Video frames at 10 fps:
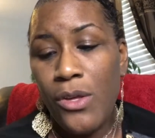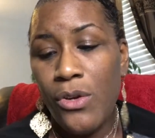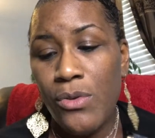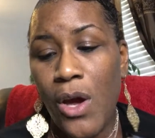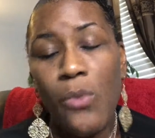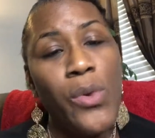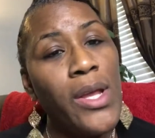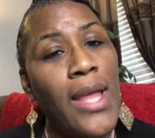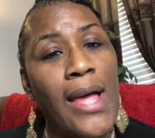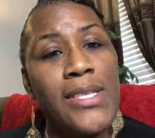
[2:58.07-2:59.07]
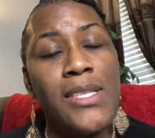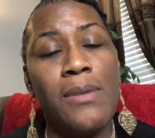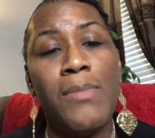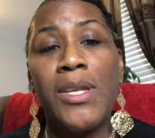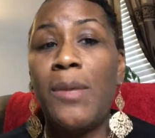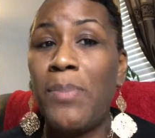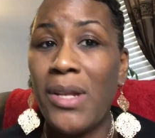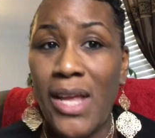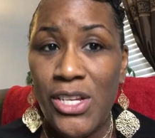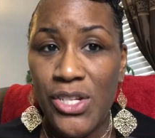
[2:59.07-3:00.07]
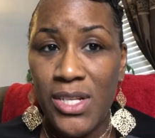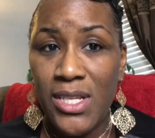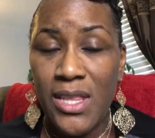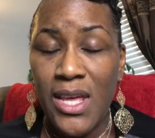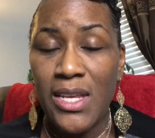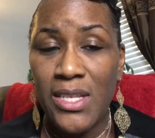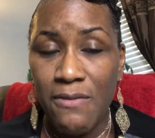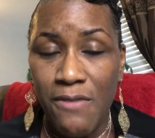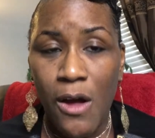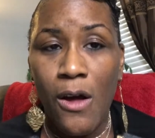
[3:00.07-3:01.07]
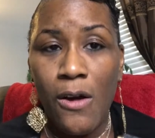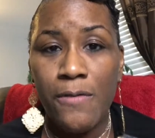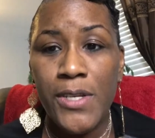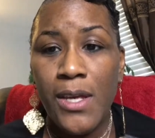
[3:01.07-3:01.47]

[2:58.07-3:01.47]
You don't realize the manipulations that is involved.